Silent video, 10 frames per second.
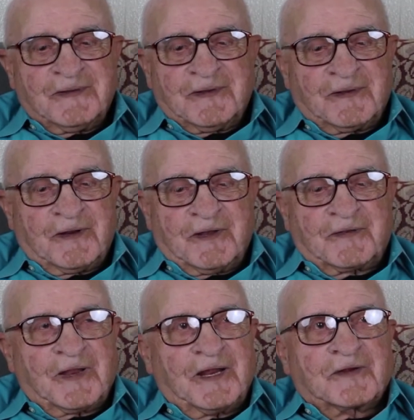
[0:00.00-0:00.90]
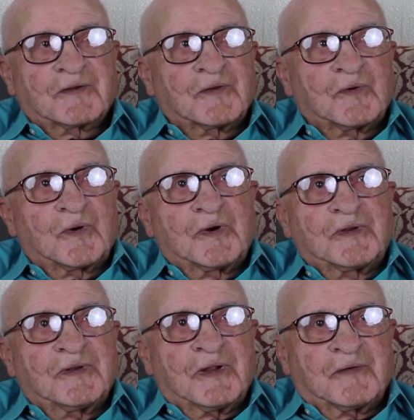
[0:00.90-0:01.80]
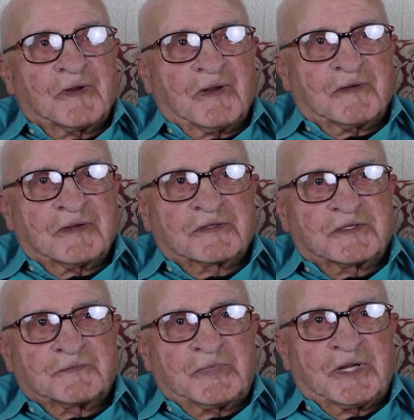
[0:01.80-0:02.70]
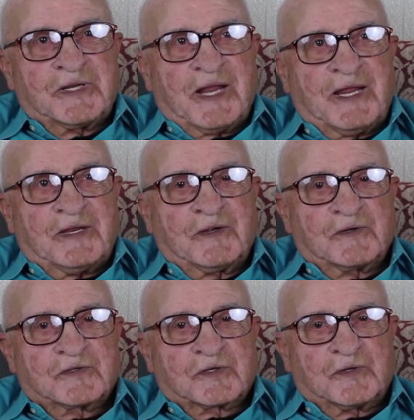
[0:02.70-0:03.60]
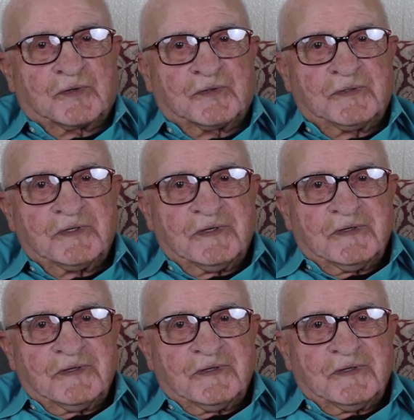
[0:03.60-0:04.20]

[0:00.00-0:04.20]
And I thank the Lord, and this has been 8 years ago,